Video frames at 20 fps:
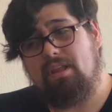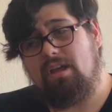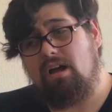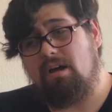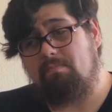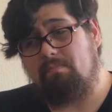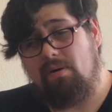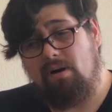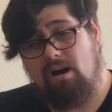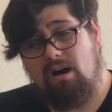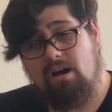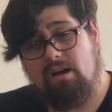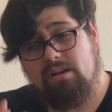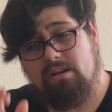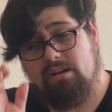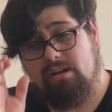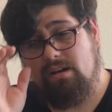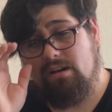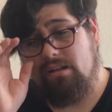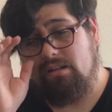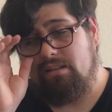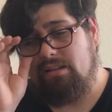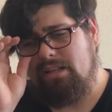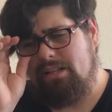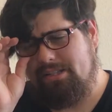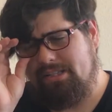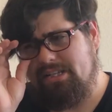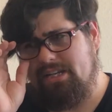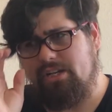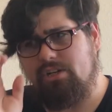upon
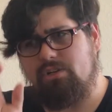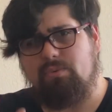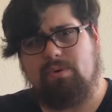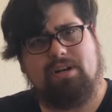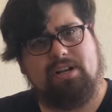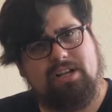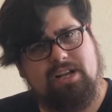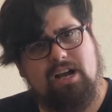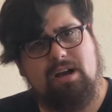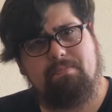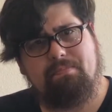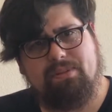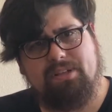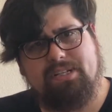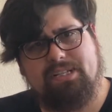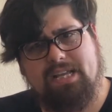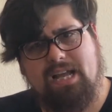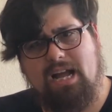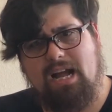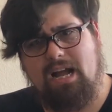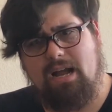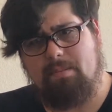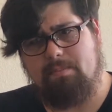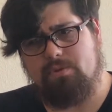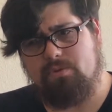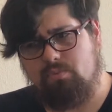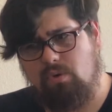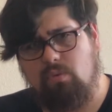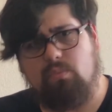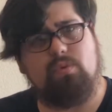listening to it a couple of
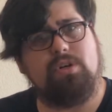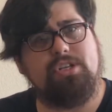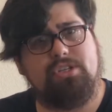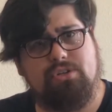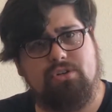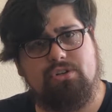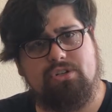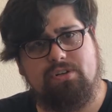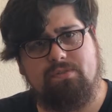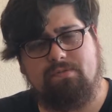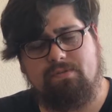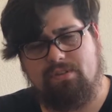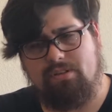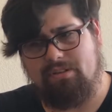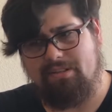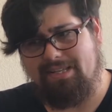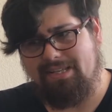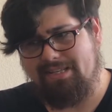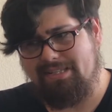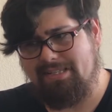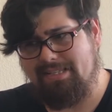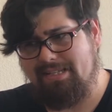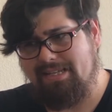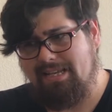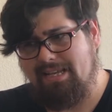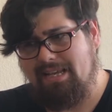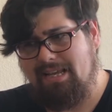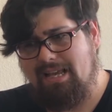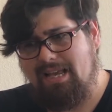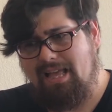times while researching for the list,
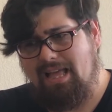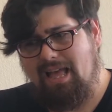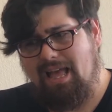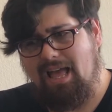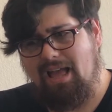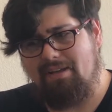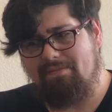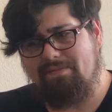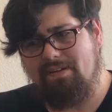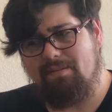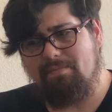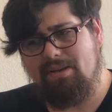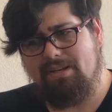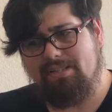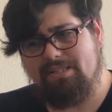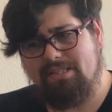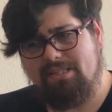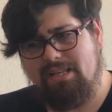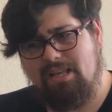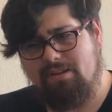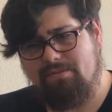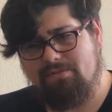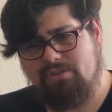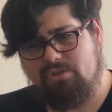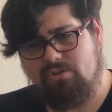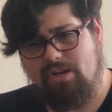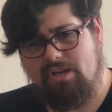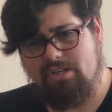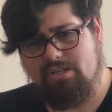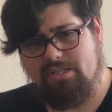I found myself
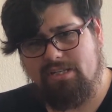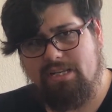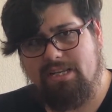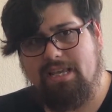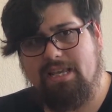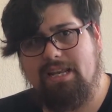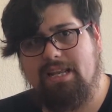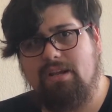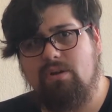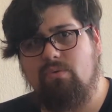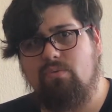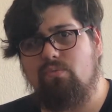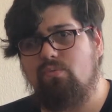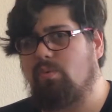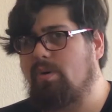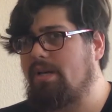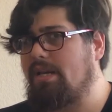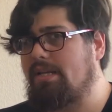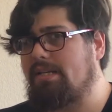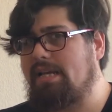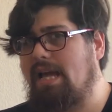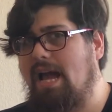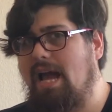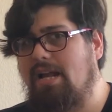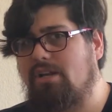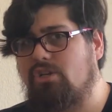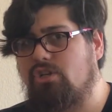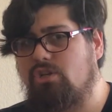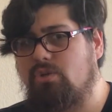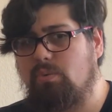strangely getting
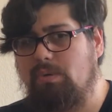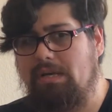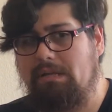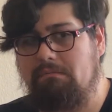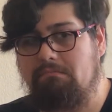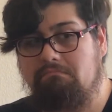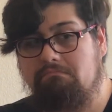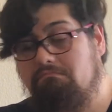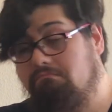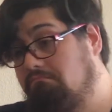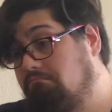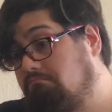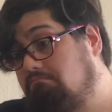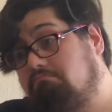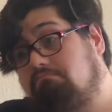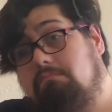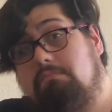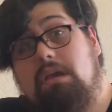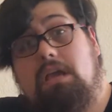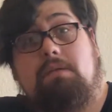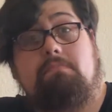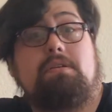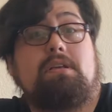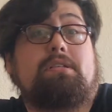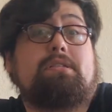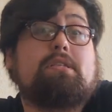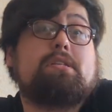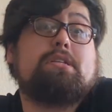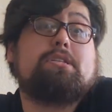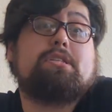reattached to it. Maybe
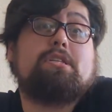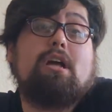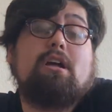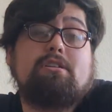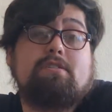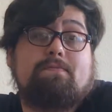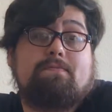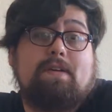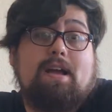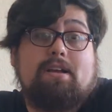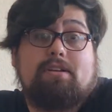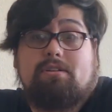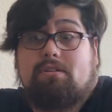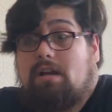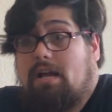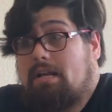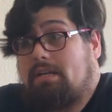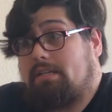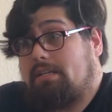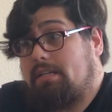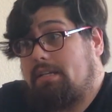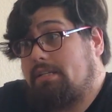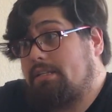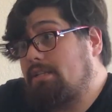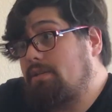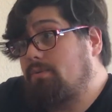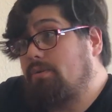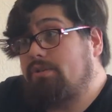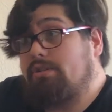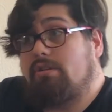it's the nostalgia factor. I did
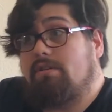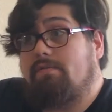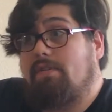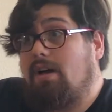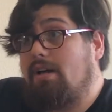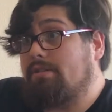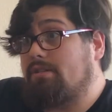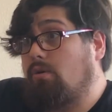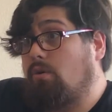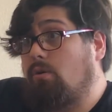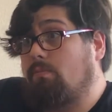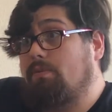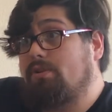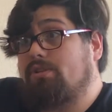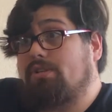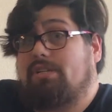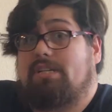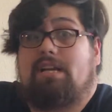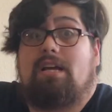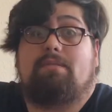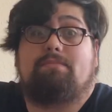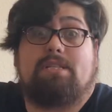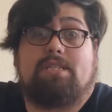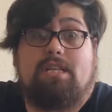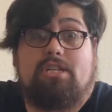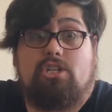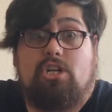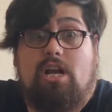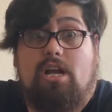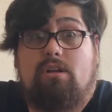see Wizard of Oz a whole bunch of times as
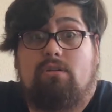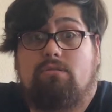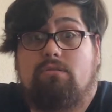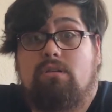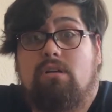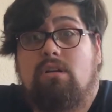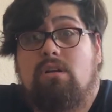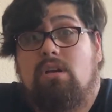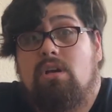a child.